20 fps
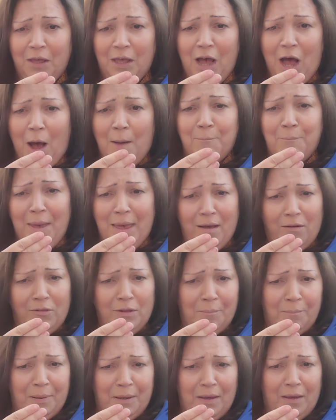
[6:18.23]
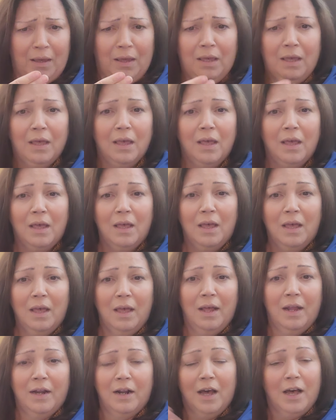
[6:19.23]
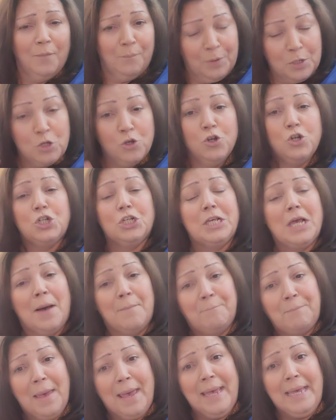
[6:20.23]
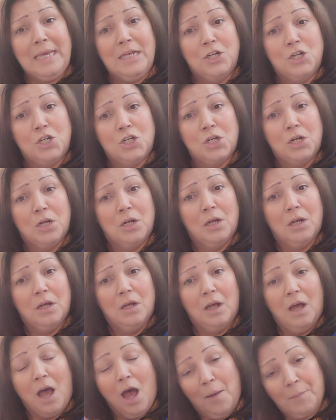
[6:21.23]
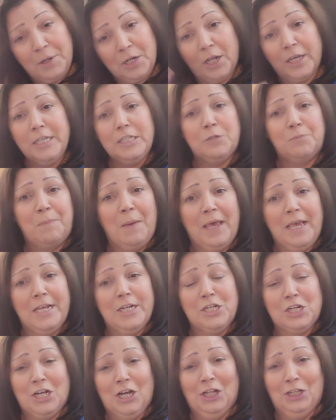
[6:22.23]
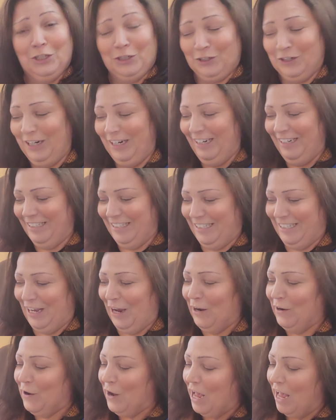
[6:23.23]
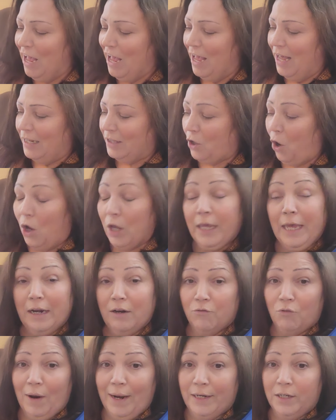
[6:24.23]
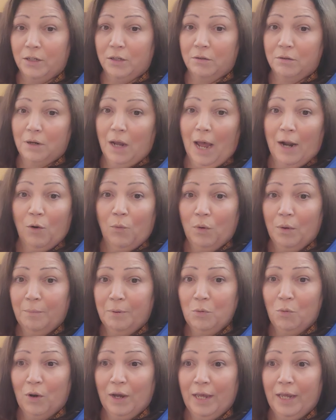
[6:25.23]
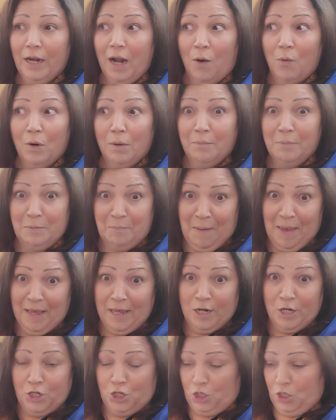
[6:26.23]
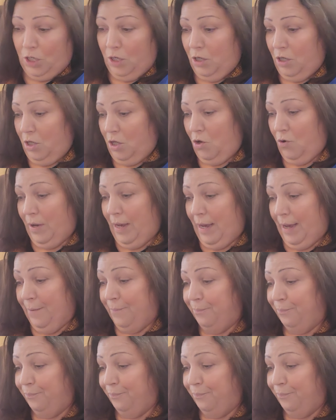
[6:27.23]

I'm pale and pink, and but usually I'm beige. I'm a nice beige color. So don't get it right. I don't want to be white. I want to be beige. Okay.